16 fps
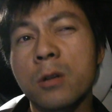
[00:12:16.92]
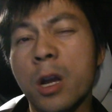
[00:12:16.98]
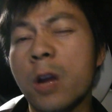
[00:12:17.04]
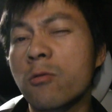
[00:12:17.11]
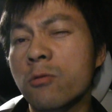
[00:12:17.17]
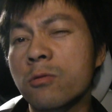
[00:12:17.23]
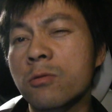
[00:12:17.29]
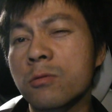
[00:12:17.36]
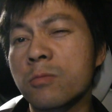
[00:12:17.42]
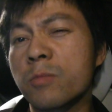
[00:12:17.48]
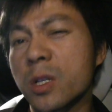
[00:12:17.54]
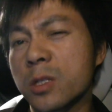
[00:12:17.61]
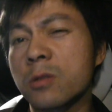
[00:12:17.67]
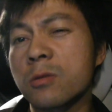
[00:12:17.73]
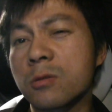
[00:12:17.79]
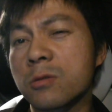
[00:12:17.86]
error
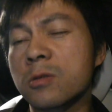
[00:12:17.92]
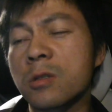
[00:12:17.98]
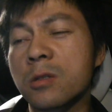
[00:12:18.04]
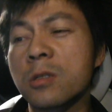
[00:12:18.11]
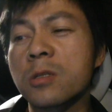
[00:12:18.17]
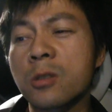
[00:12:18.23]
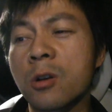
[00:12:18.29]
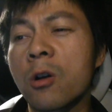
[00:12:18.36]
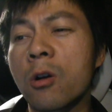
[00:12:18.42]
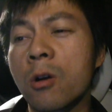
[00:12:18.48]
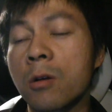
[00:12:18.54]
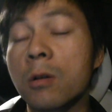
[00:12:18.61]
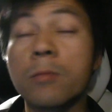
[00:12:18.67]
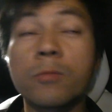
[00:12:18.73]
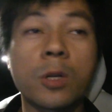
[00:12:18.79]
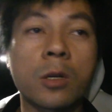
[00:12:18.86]
messages in this
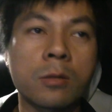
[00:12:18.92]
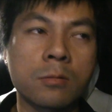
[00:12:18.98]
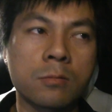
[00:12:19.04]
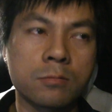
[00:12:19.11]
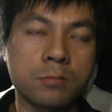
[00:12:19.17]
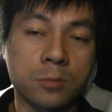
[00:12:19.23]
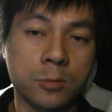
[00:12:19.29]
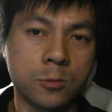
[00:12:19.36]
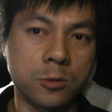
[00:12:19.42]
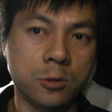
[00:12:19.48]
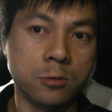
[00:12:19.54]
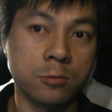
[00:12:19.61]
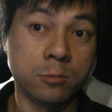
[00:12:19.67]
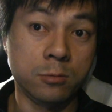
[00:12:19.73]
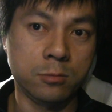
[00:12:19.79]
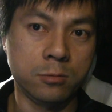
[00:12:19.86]
car. I'm like,
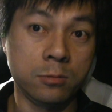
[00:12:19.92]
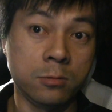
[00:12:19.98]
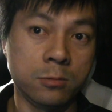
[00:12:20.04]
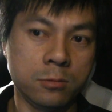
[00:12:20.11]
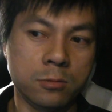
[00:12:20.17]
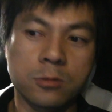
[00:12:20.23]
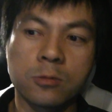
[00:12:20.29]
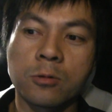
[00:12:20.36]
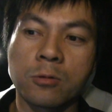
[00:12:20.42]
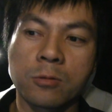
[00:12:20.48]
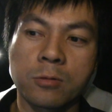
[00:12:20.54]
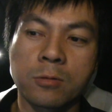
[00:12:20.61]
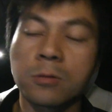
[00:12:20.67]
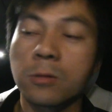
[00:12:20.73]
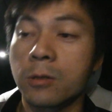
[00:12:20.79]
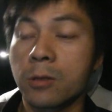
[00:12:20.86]
you don't
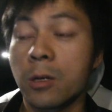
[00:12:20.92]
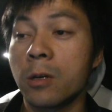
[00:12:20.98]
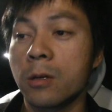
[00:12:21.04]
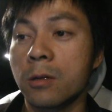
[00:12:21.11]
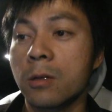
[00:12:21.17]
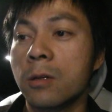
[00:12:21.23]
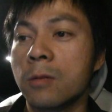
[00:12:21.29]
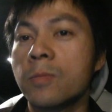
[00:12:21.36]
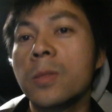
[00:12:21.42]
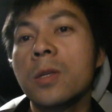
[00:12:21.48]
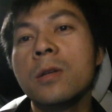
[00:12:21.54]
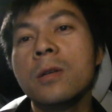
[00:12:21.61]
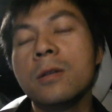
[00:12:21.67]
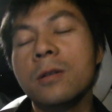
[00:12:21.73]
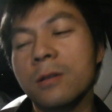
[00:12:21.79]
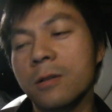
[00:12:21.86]
say, yeah.
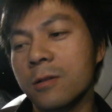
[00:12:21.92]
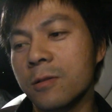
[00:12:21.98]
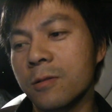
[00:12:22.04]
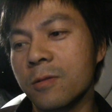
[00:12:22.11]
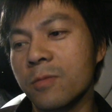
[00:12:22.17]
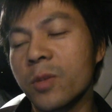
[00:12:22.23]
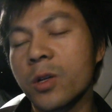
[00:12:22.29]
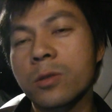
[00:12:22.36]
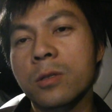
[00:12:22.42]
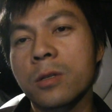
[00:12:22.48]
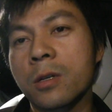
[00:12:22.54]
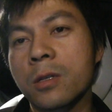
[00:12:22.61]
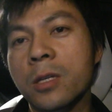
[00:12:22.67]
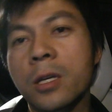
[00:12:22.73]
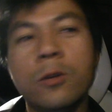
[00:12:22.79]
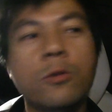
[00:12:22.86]
But
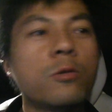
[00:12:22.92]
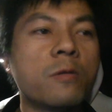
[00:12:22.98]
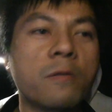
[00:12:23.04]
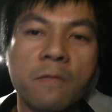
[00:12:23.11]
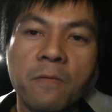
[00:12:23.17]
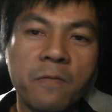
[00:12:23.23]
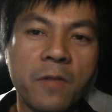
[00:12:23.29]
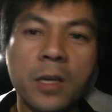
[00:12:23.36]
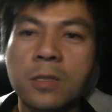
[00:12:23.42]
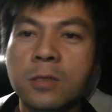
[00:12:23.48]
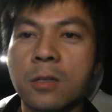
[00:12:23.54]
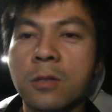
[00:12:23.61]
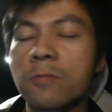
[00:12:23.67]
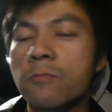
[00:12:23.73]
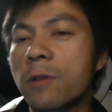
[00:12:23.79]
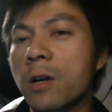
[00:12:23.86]
they couldn't fix
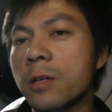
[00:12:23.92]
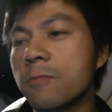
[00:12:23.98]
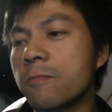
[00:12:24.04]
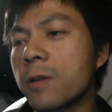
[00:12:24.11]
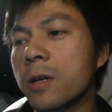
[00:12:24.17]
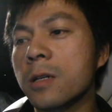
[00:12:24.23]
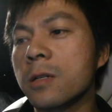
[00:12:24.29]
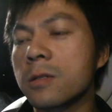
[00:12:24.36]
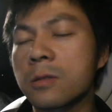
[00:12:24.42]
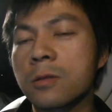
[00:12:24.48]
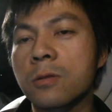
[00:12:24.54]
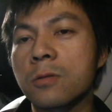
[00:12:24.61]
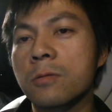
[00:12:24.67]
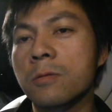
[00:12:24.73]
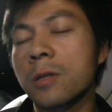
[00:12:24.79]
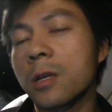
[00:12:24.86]
it right away,
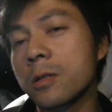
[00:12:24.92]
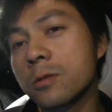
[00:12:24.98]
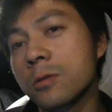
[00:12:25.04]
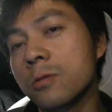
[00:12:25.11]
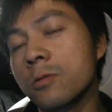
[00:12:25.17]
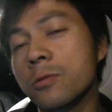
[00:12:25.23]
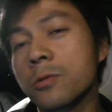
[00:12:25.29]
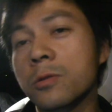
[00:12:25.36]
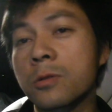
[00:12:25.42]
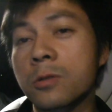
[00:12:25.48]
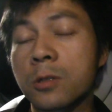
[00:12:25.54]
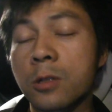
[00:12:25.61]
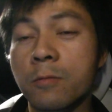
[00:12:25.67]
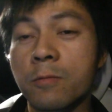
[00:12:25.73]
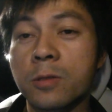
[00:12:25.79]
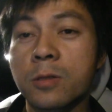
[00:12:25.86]
so it has to go to the
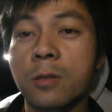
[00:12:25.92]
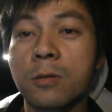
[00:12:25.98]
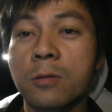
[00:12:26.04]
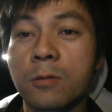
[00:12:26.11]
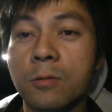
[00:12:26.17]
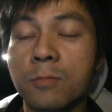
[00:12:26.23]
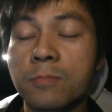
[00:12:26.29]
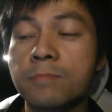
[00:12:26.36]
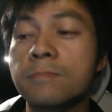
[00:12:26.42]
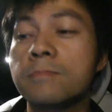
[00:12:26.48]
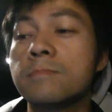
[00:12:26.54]
service center.